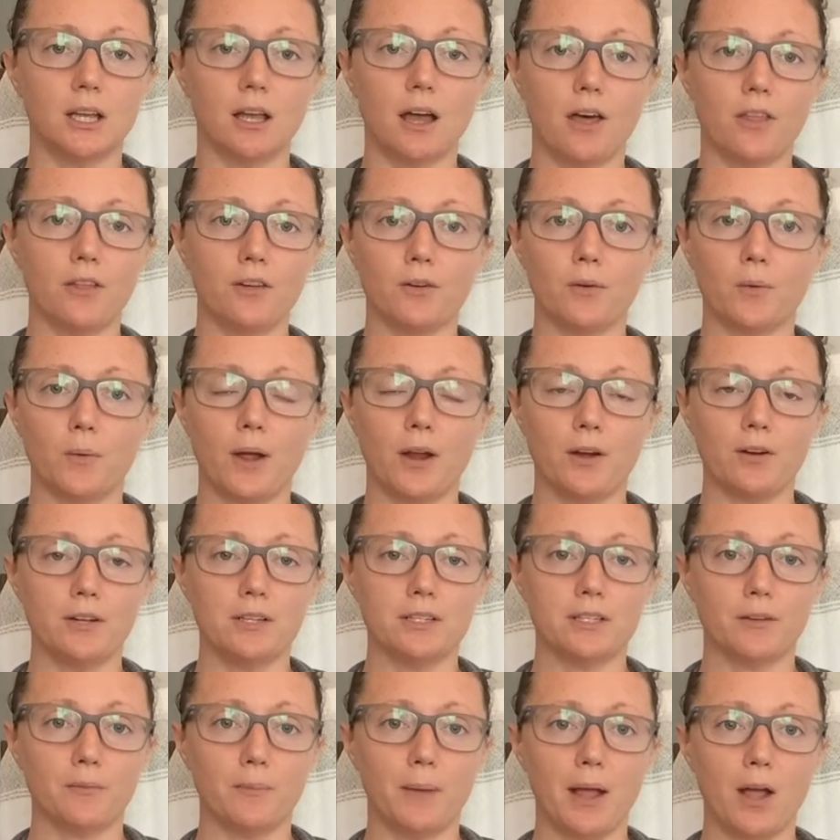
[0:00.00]
other
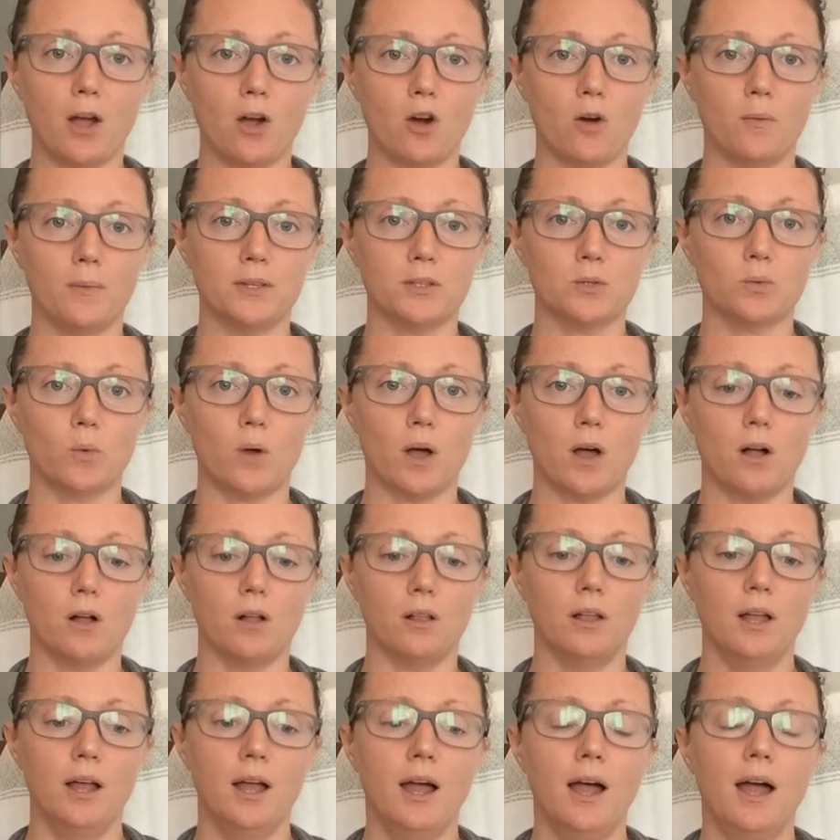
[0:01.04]
areas of my home as
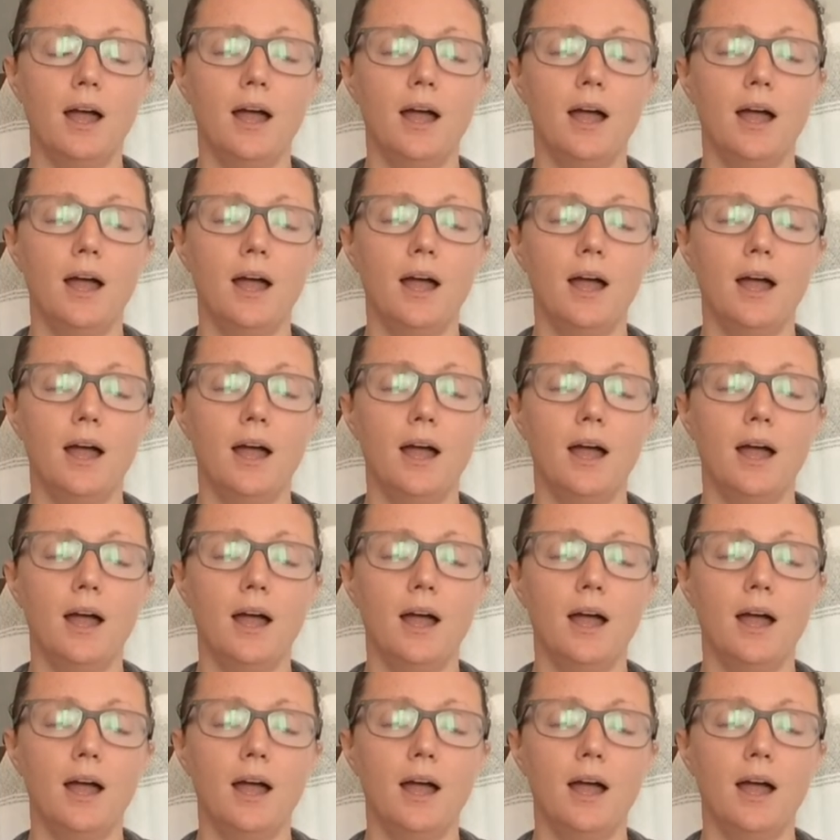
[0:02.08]
well,